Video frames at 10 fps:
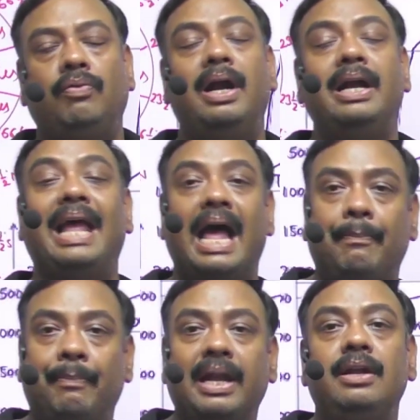
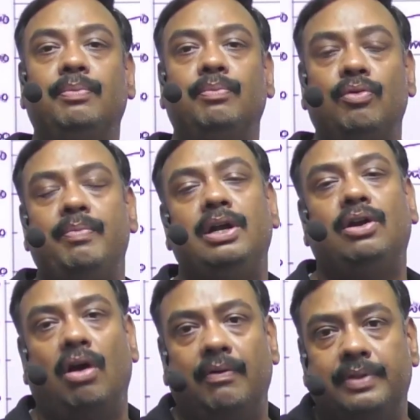apparent movement
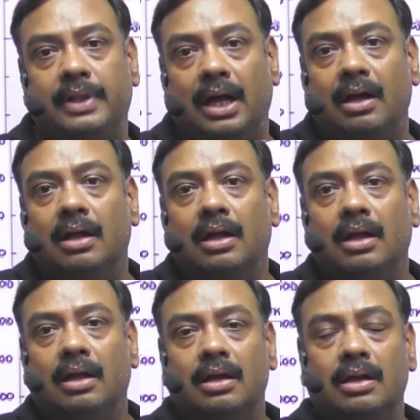of the
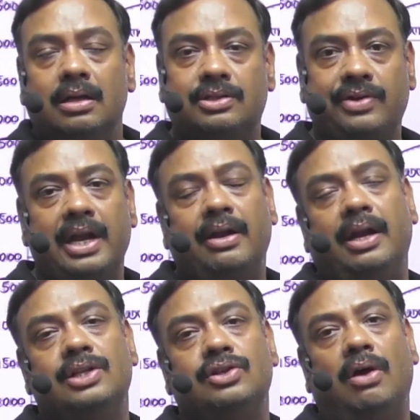straight
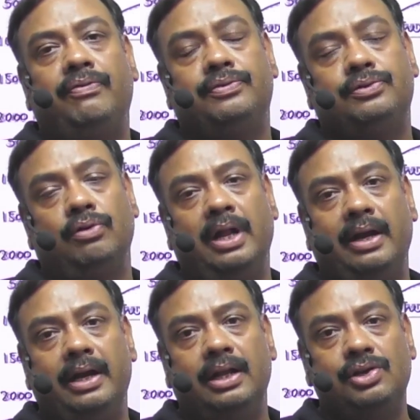rays of solar
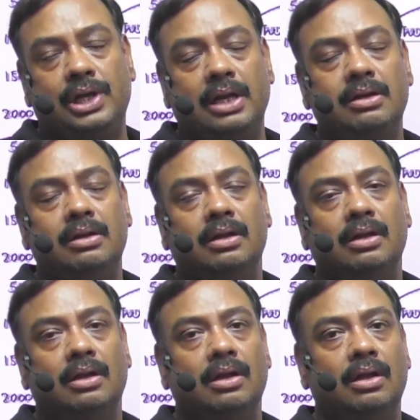radiation,
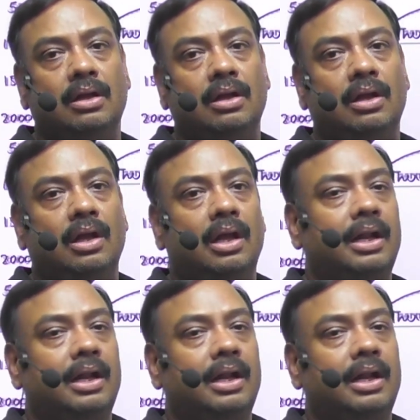the